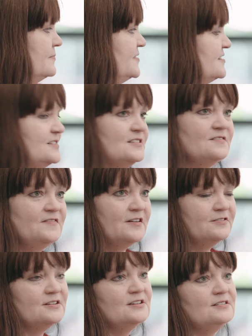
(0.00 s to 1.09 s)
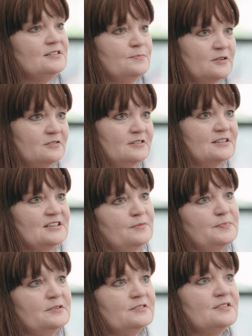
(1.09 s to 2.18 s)
This is a very typical
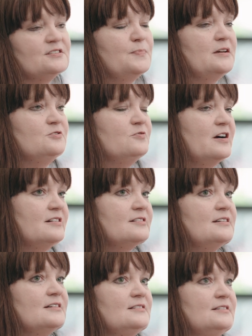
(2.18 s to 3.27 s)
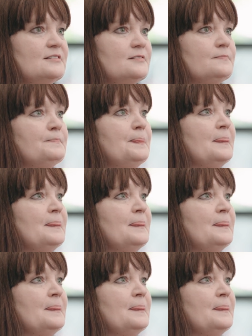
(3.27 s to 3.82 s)
example, this patriotic Indian.